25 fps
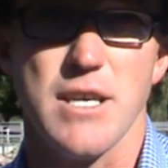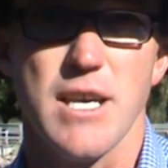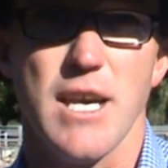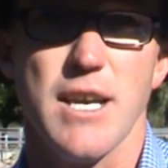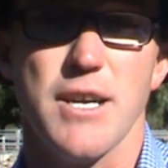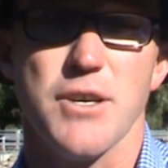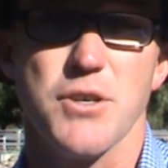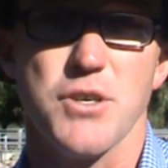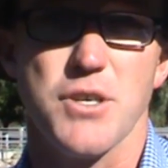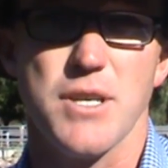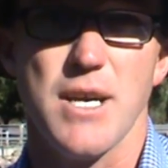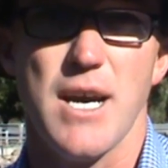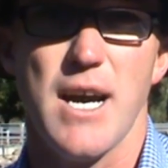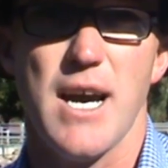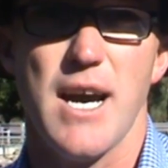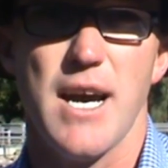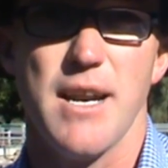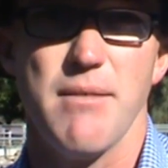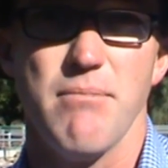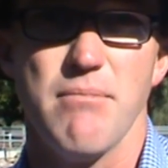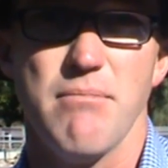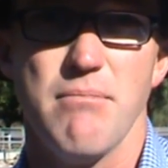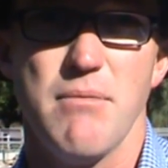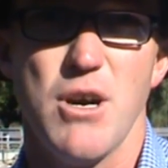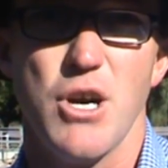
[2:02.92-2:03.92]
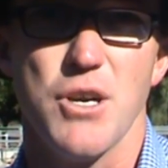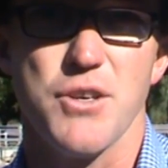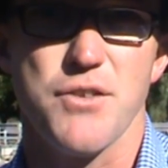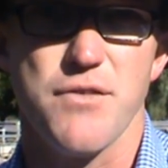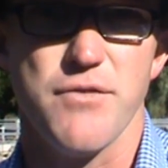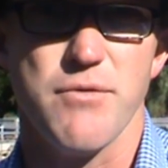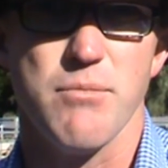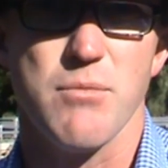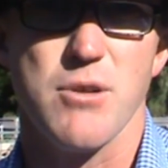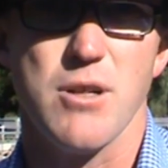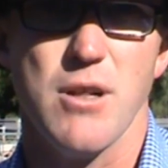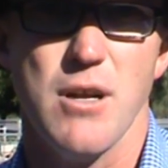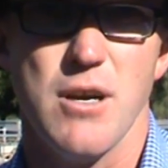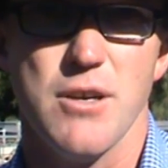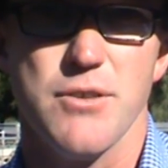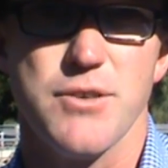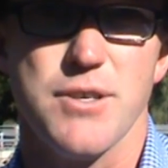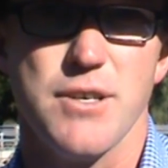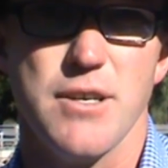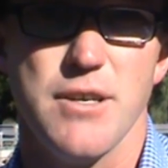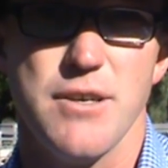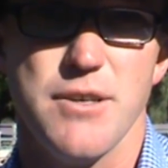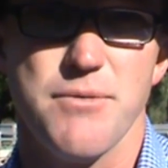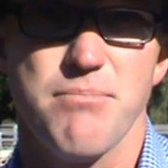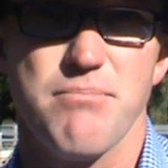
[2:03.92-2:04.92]
get a start, and most of them
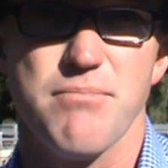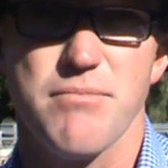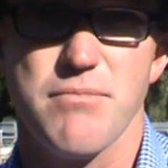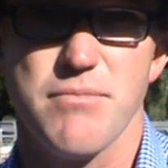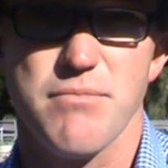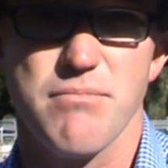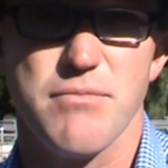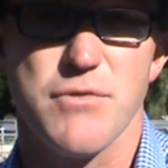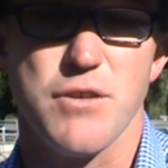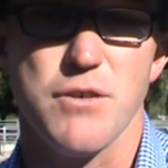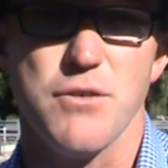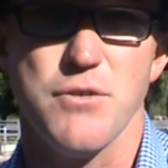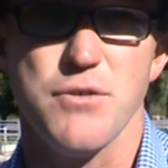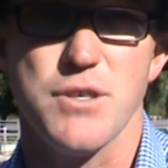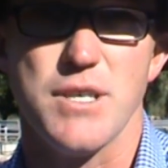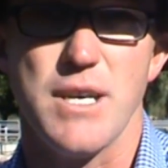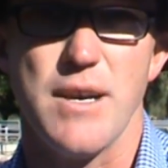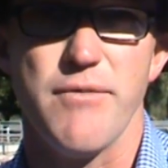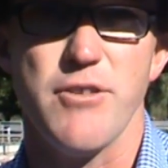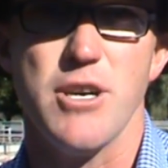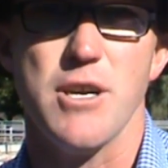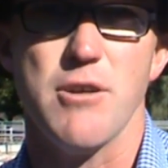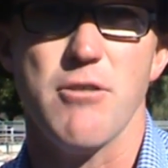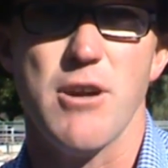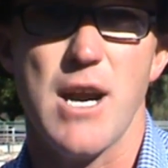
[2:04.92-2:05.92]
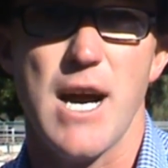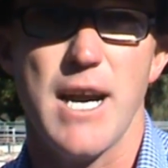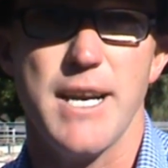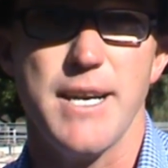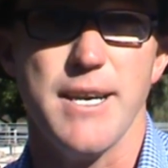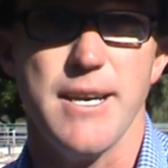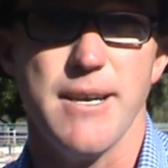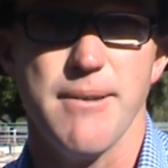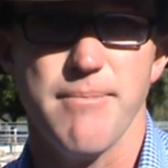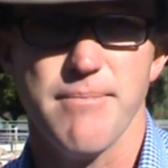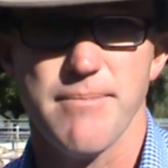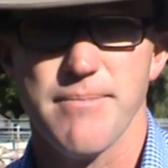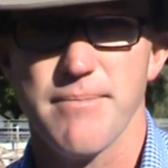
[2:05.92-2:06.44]
closer to $270 or $80.